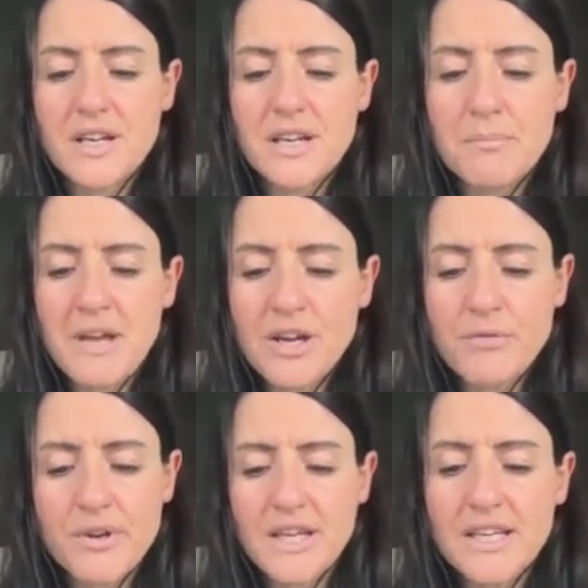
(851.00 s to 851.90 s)

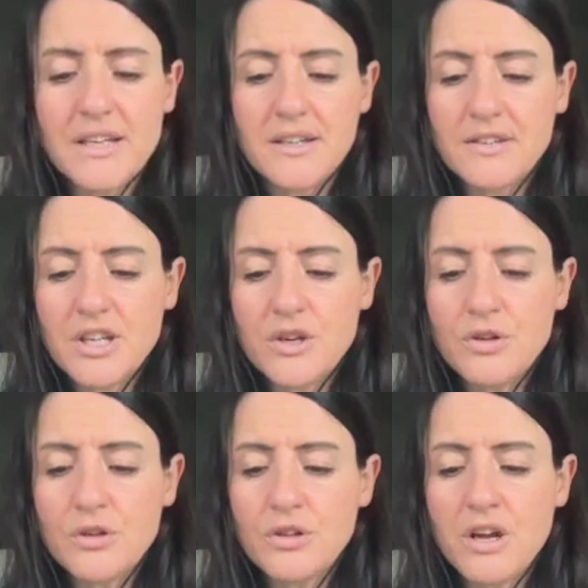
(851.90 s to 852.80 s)
Megri, the
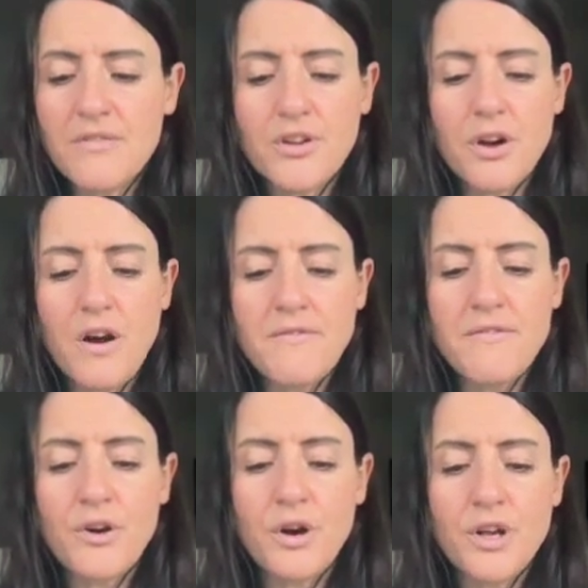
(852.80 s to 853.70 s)
owner of the
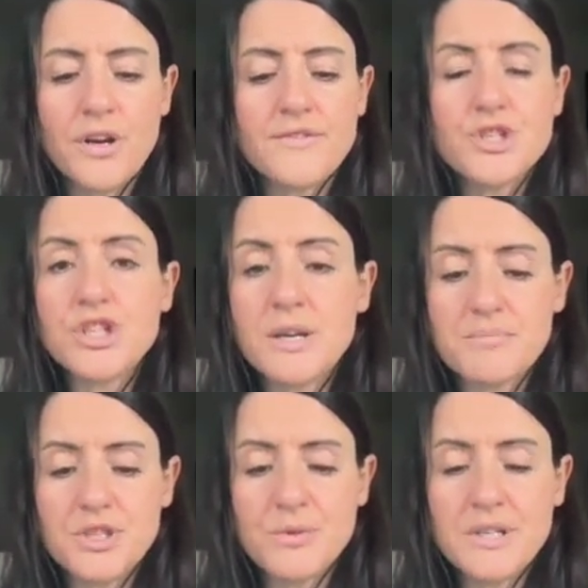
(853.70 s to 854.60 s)
convoy of
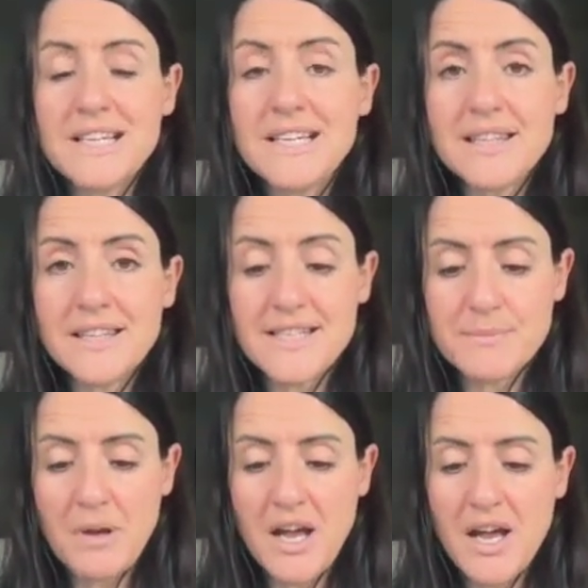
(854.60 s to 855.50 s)
ships unique in these
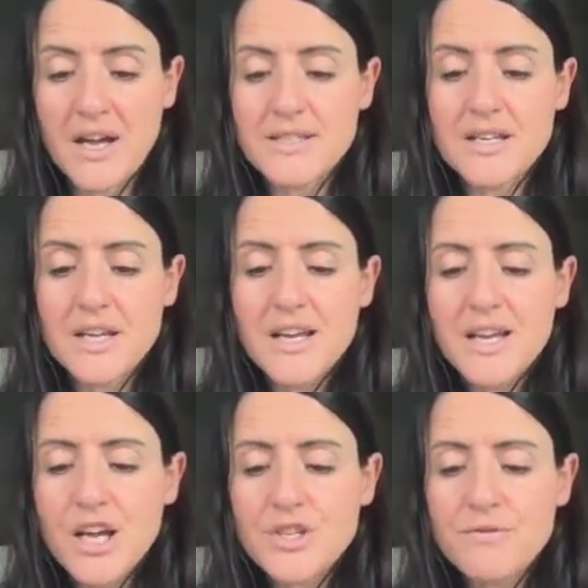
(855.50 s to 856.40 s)
parts,
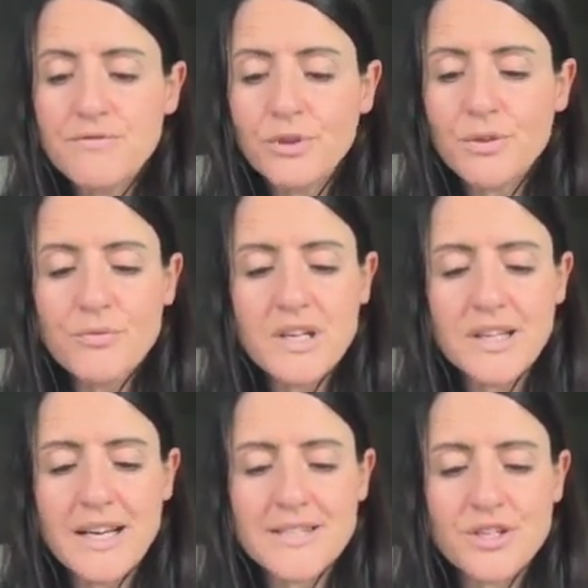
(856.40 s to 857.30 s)
and you fully
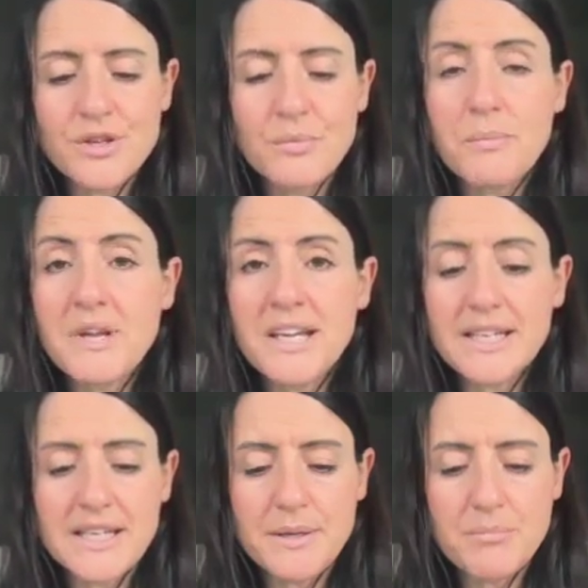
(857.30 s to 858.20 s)
realised that you were
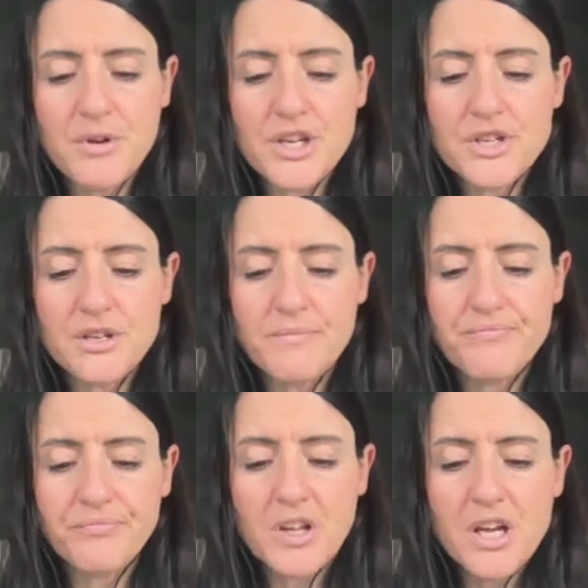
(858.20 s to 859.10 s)
making an impression.
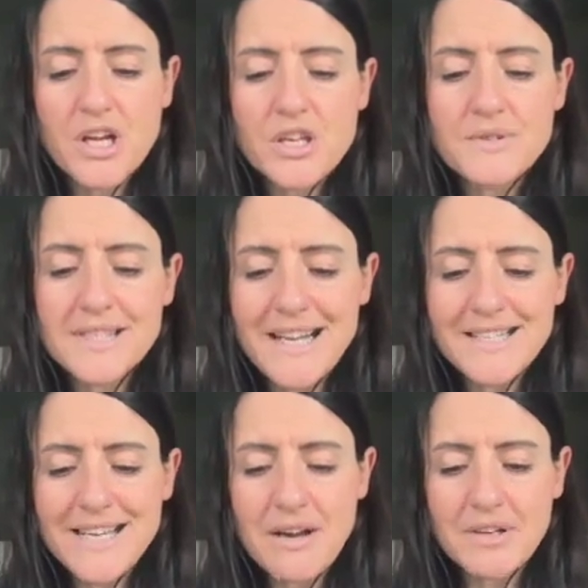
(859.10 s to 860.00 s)
You sat
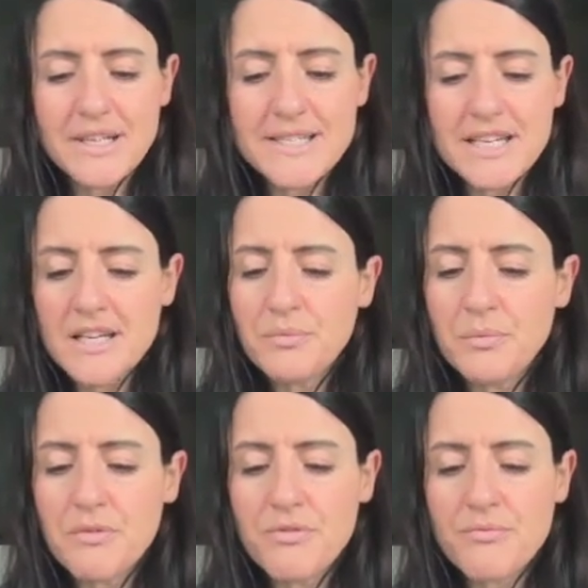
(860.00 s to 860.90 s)
down at a table
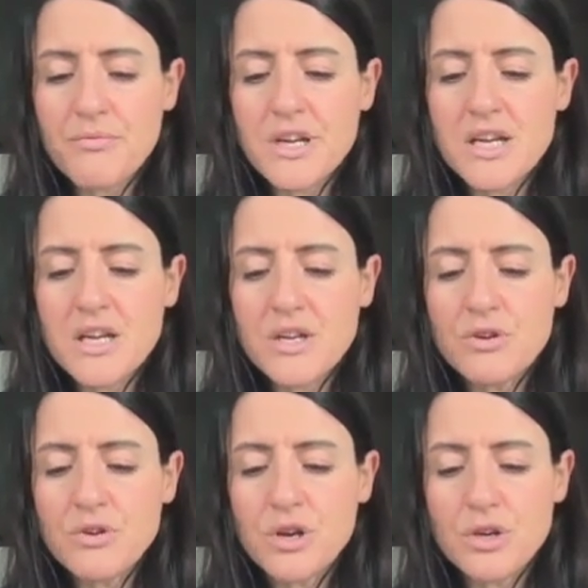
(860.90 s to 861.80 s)
with 3
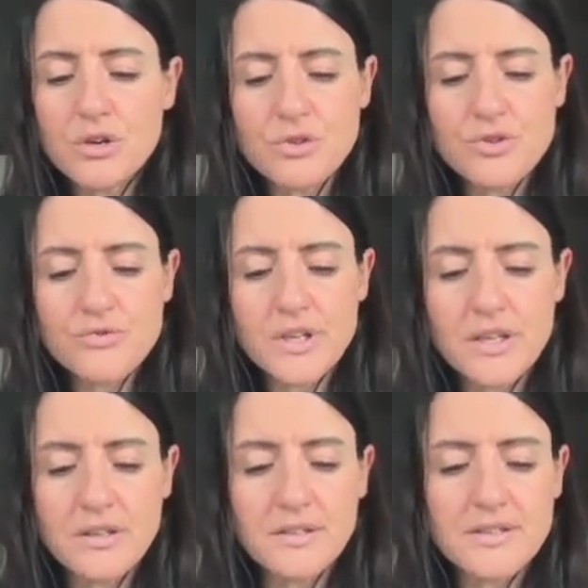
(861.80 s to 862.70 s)
young country
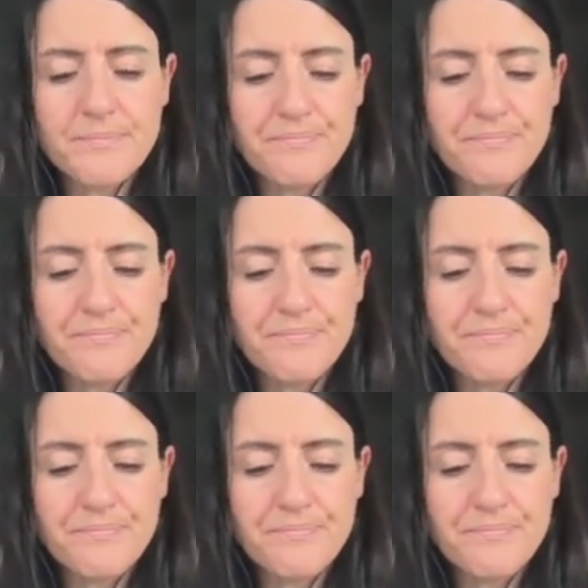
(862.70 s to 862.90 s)
girls.